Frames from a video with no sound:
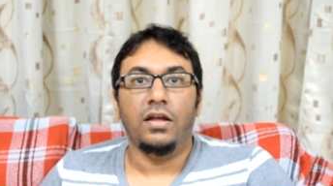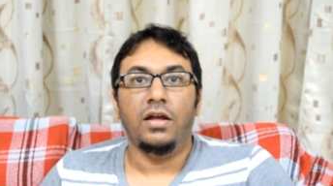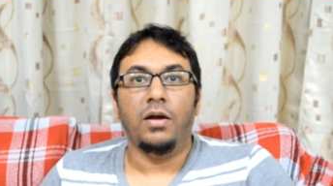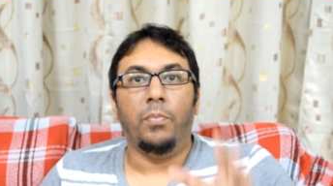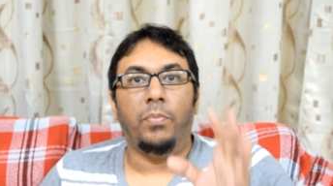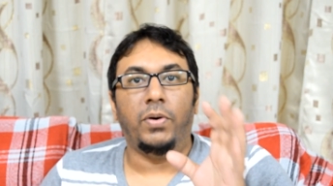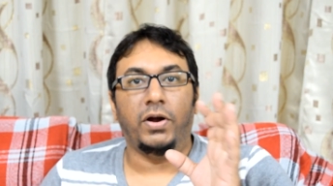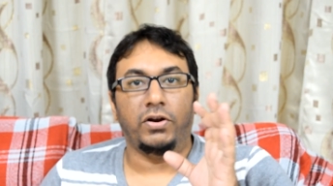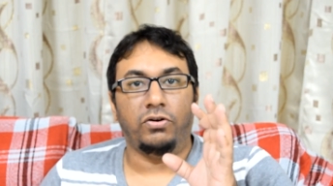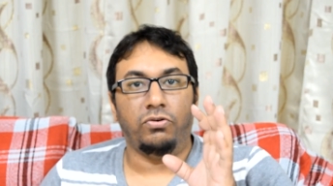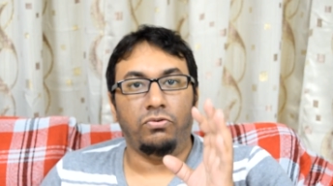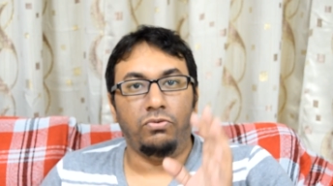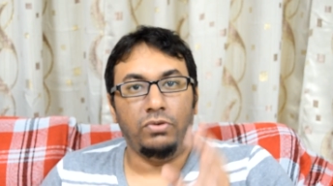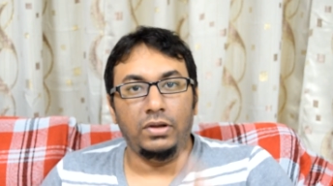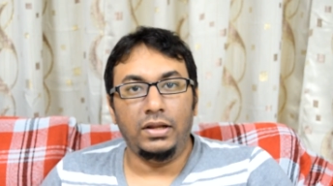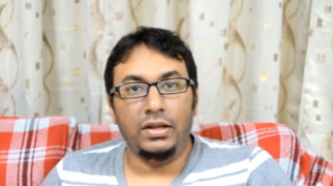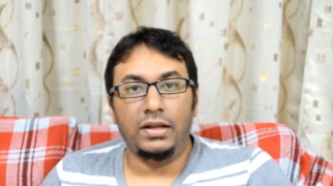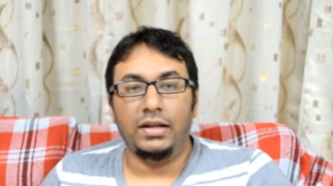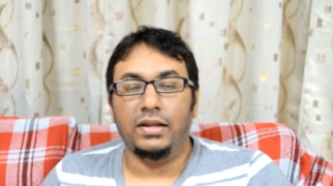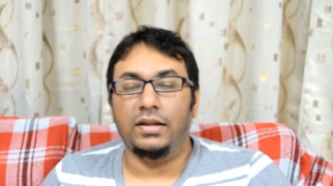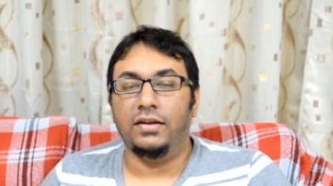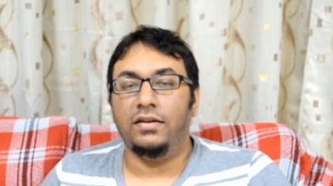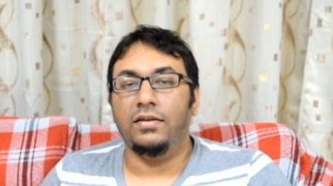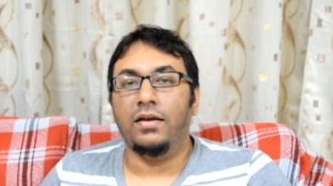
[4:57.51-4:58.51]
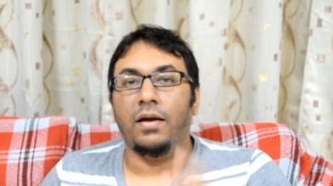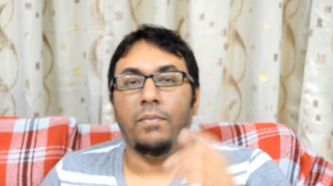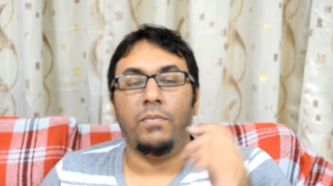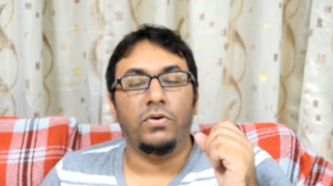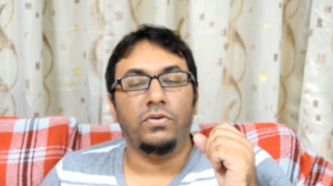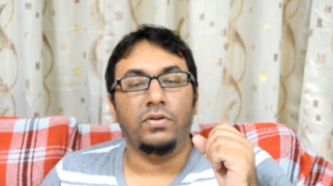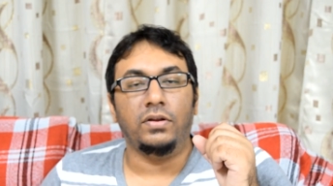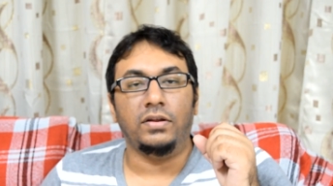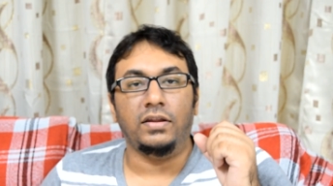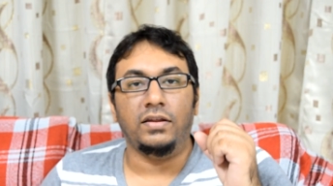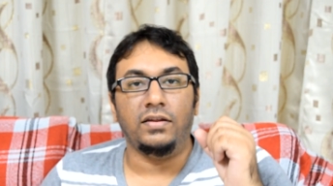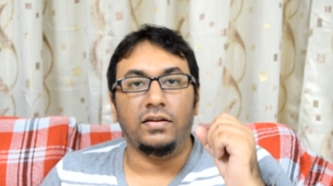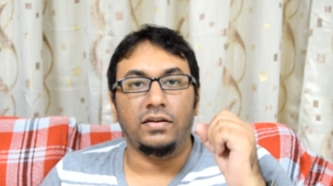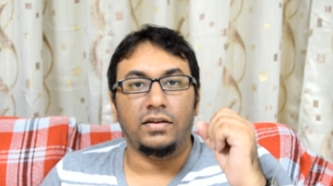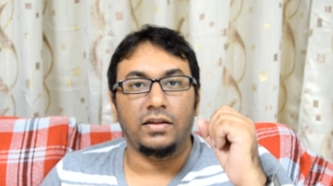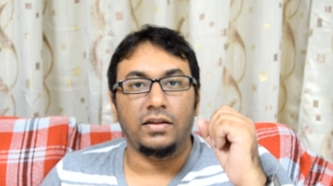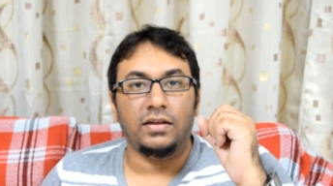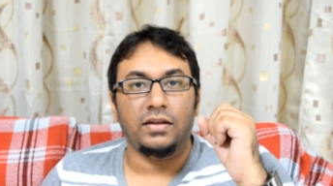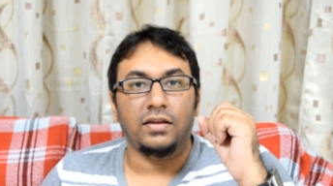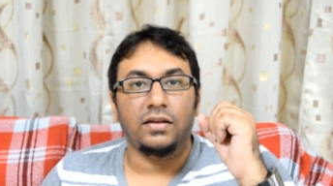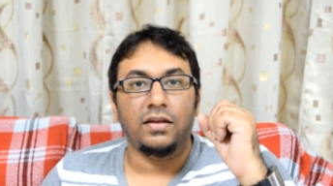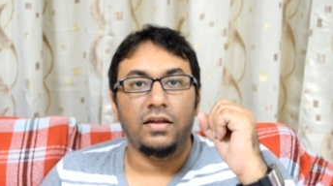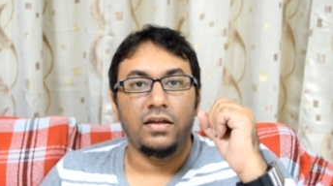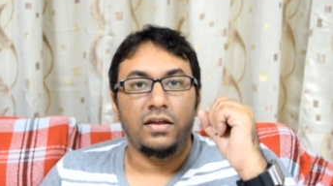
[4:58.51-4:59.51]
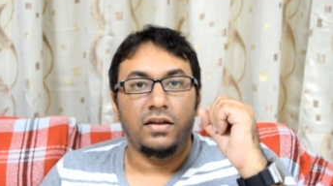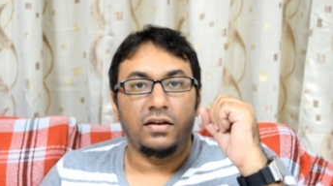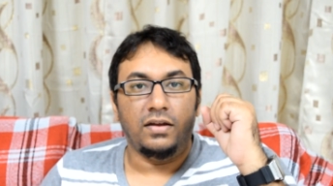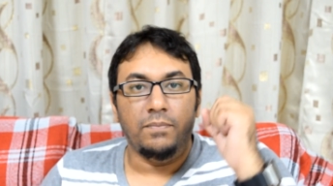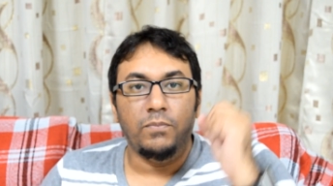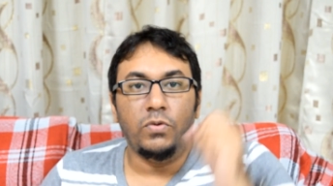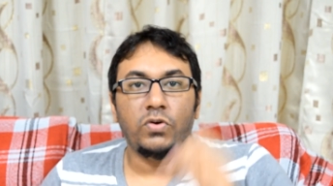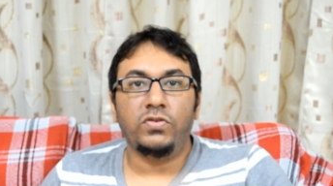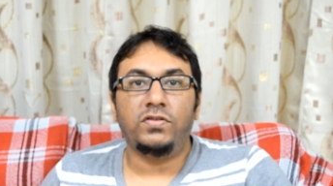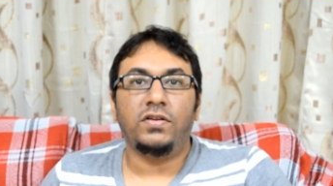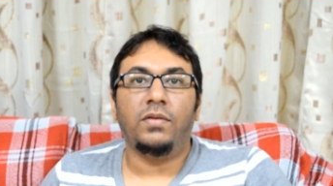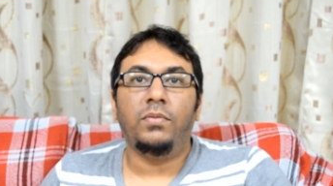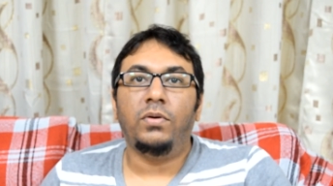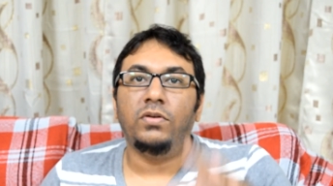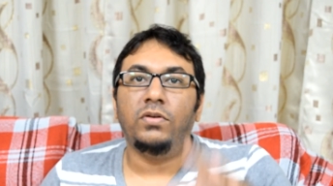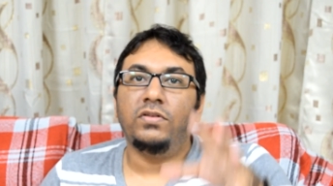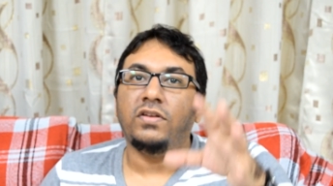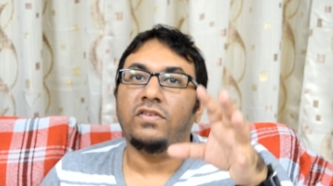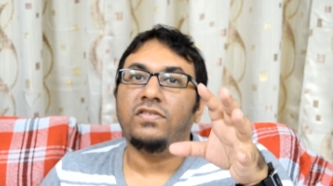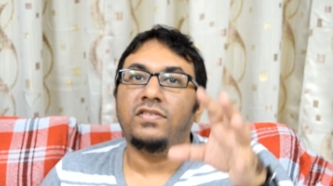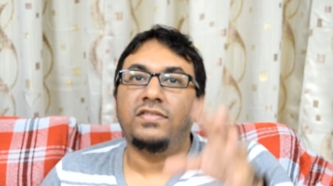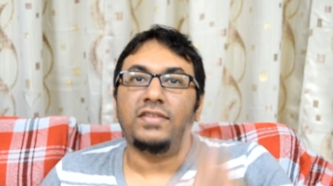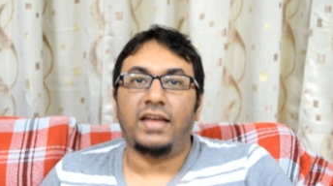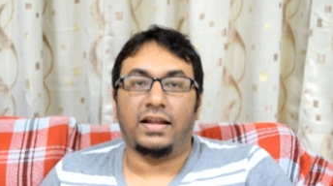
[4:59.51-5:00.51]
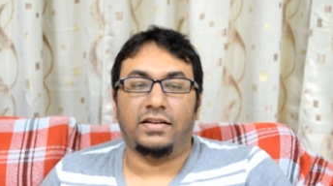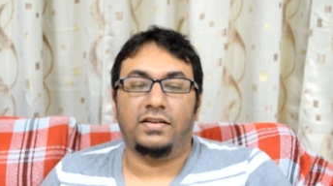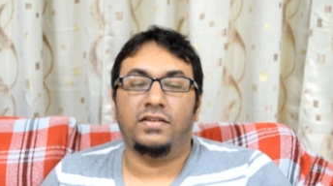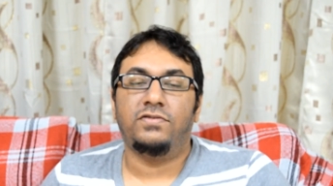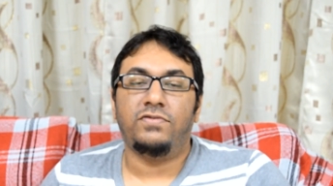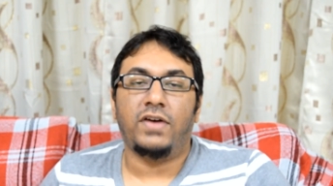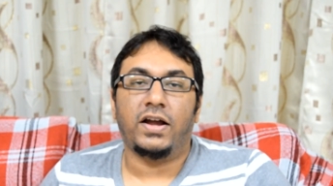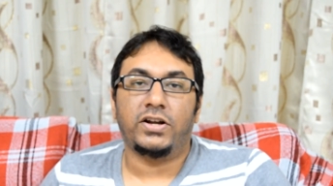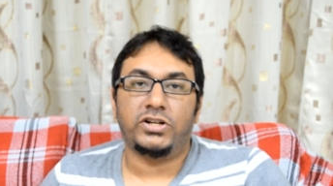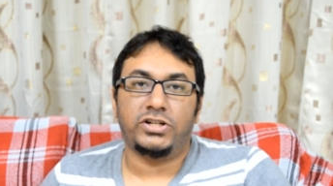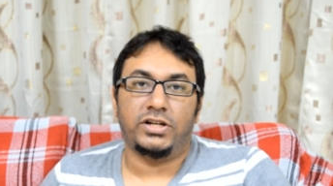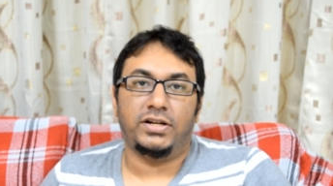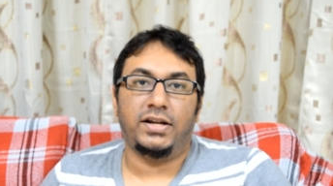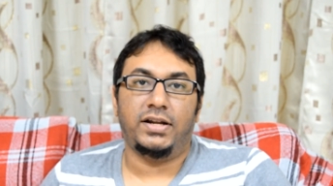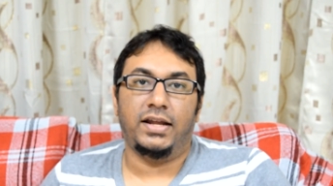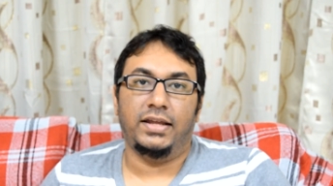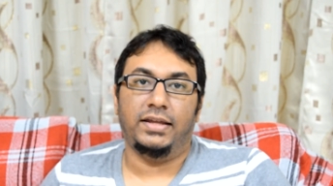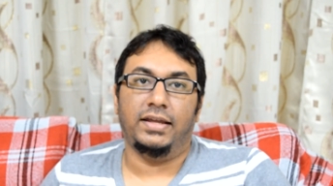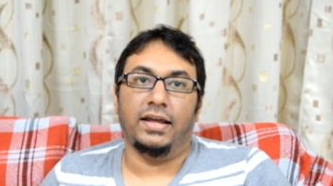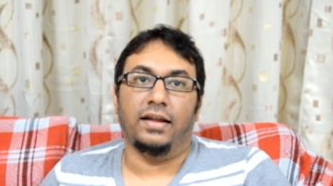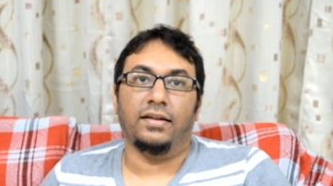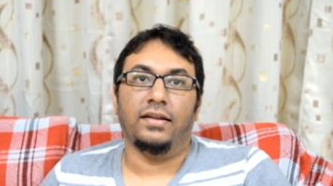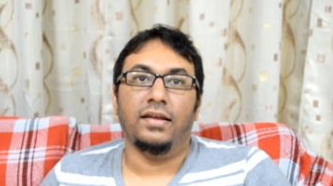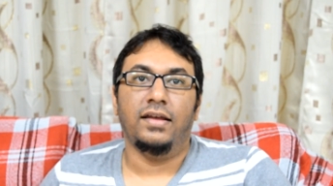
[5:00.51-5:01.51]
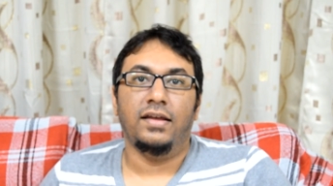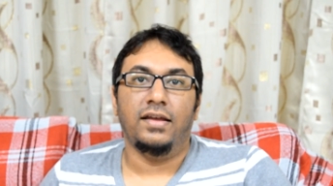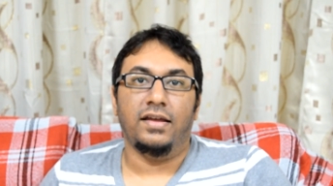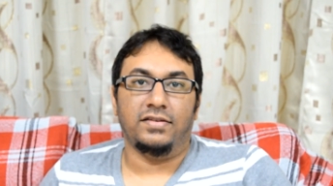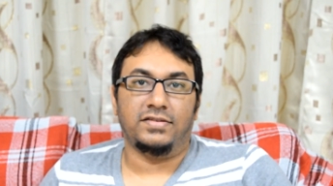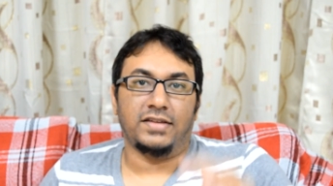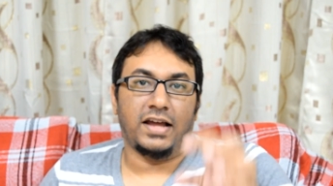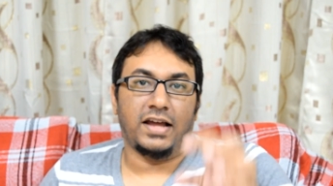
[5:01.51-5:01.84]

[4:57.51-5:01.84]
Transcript: But really, the, amount, the, the, the most amount of satisfaction I get is